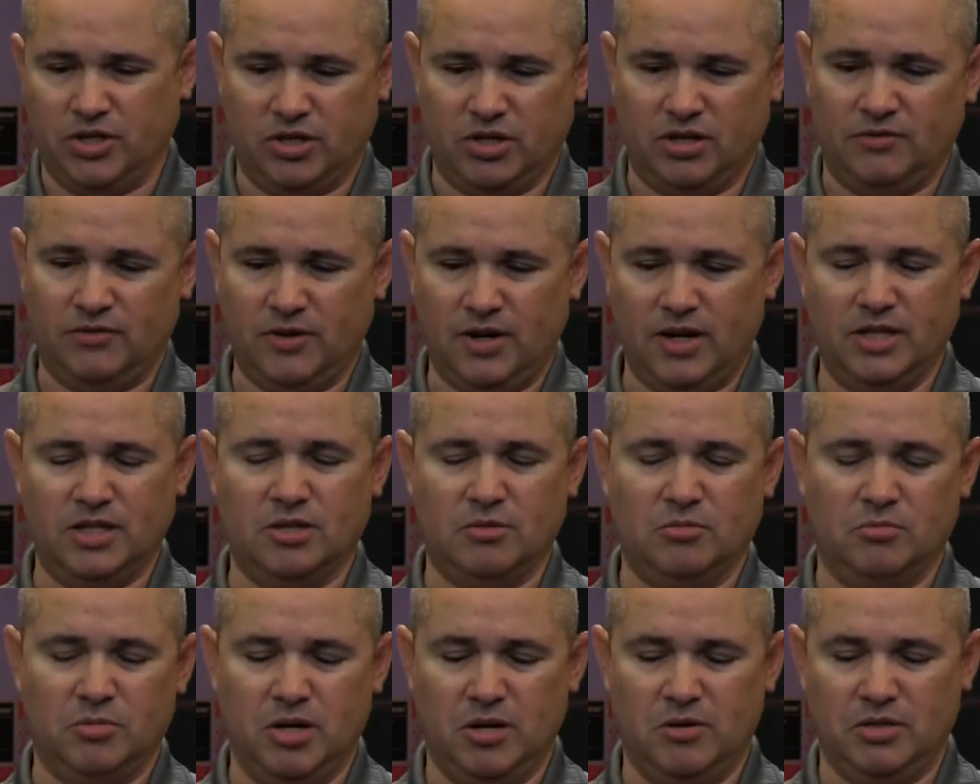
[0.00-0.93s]
you're going to find
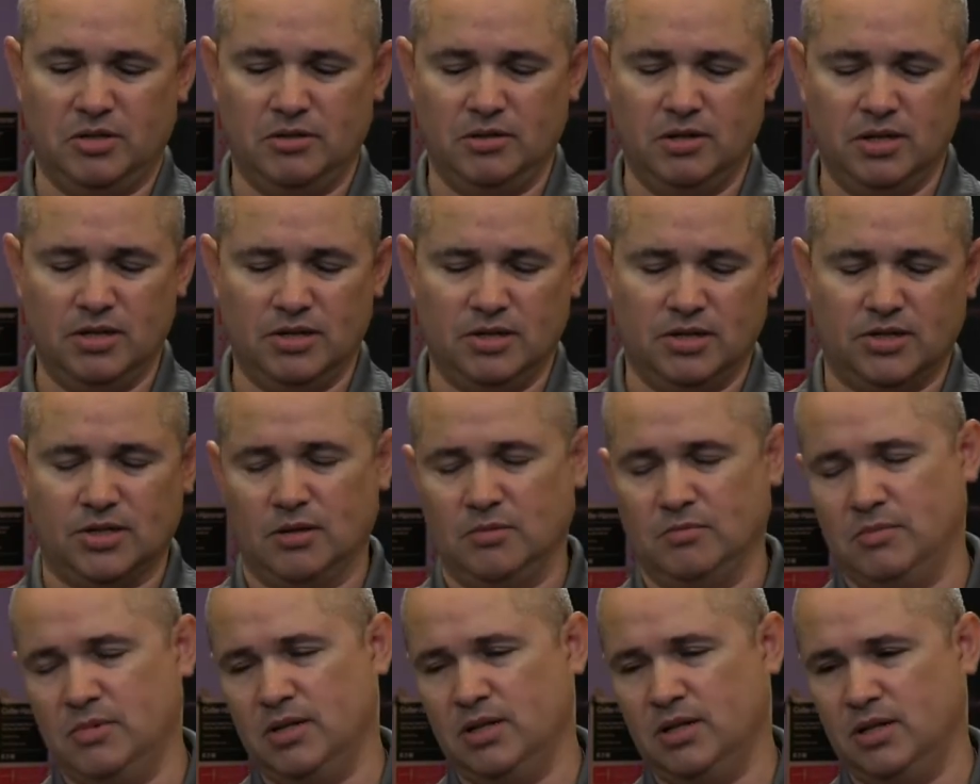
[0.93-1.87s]

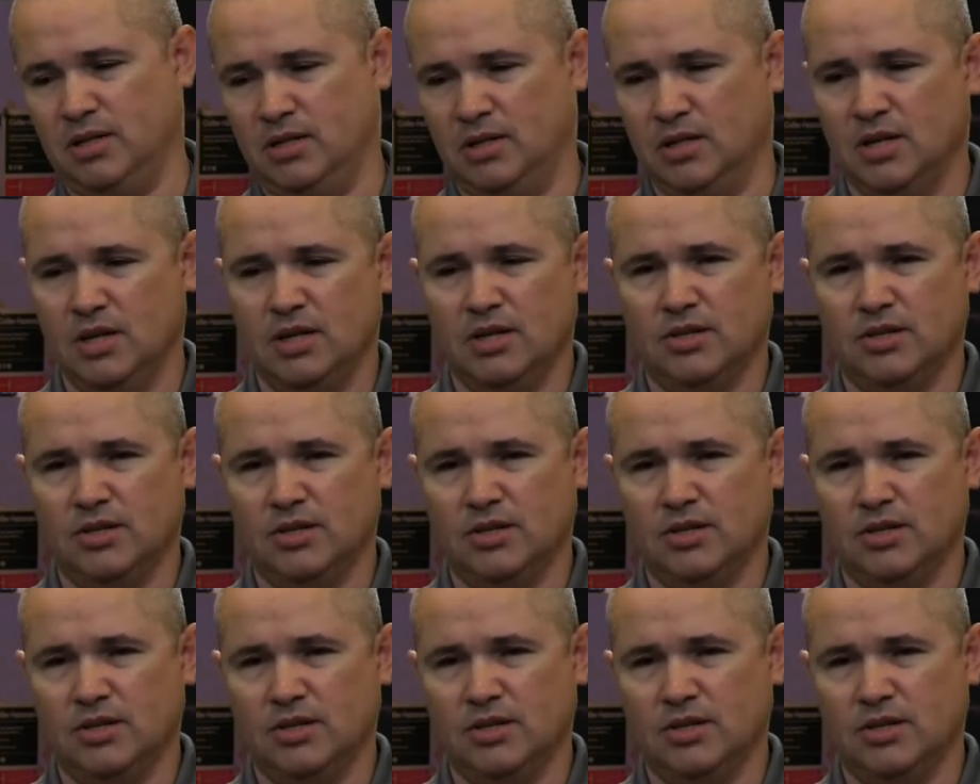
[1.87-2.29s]
some